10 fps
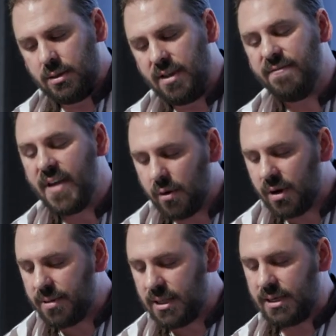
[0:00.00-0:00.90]
their
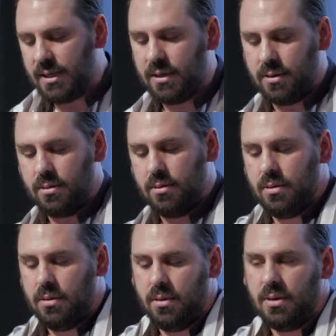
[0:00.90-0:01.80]
variability,
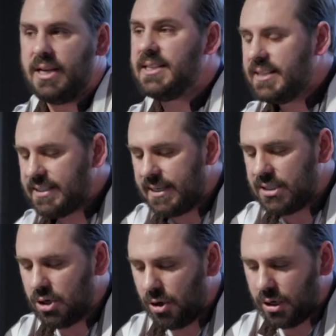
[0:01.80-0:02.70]
their
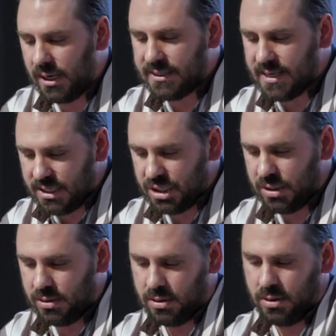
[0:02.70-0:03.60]
decentered localisation,